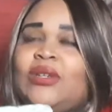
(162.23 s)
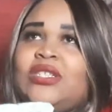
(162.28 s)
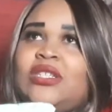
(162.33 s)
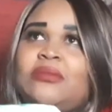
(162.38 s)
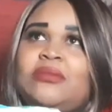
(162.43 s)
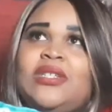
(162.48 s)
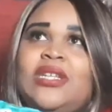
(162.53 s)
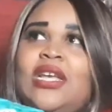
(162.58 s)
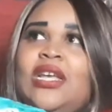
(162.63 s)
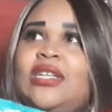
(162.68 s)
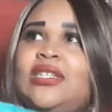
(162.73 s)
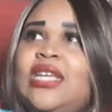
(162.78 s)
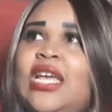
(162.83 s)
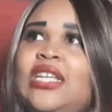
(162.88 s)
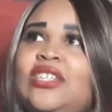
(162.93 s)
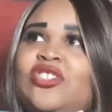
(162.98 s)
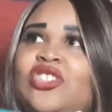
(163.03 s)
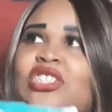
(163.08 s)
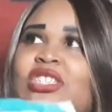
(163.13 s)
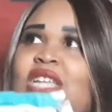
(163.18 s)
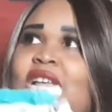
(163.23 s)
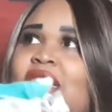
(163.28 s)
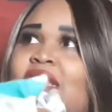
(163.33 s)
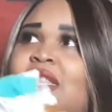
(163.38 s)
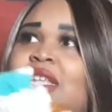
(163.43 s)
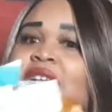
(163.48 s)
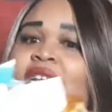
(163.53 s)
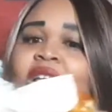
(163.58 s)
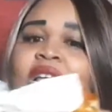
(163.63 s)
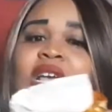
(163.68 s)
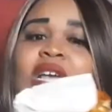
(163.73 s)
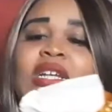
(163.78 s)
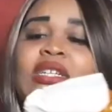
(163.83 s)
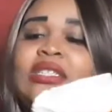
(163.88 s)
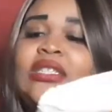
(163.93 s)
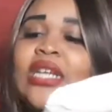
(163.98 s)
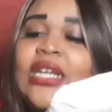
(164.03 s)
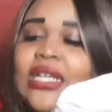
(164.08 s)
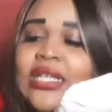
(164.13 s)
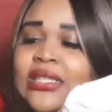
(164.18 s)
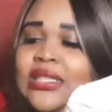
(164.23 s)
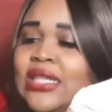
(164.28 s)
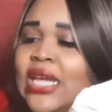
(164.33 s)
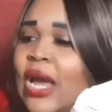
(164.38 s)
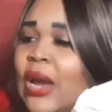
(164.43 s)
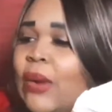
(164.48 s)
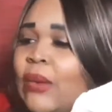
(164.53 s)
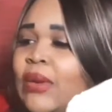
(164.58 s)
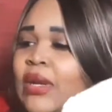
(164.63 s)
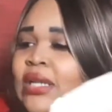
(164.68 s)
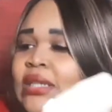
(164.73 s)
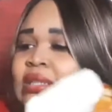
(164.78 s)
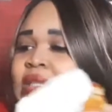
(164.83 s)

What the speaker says: Some say it tastes just like the chicken sandwich,